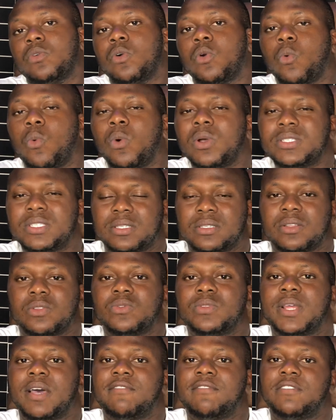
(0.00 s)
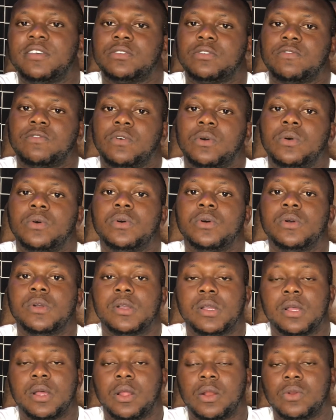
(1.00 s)
what's Luna first of all?
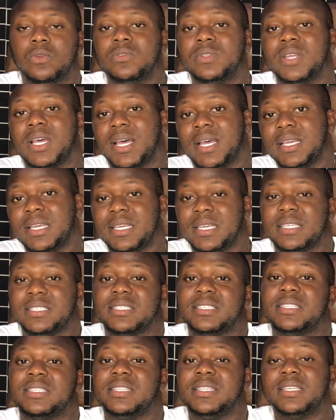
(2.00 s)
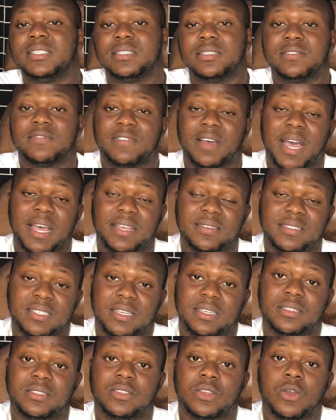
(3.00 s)
Luna is a native
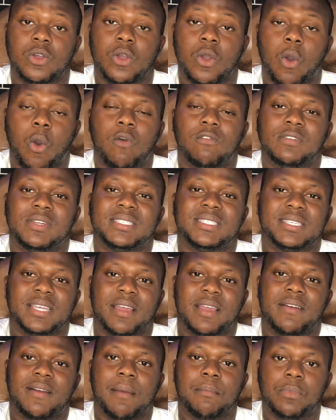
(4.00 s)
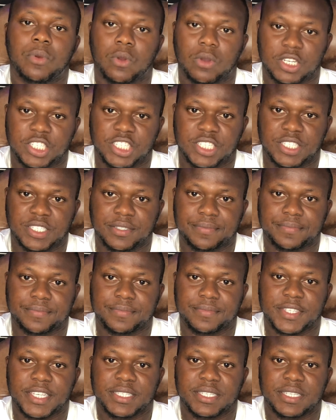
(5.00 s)
asset of the Terra blockchain.
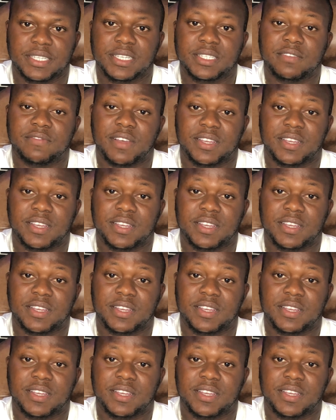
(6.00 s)
It's a native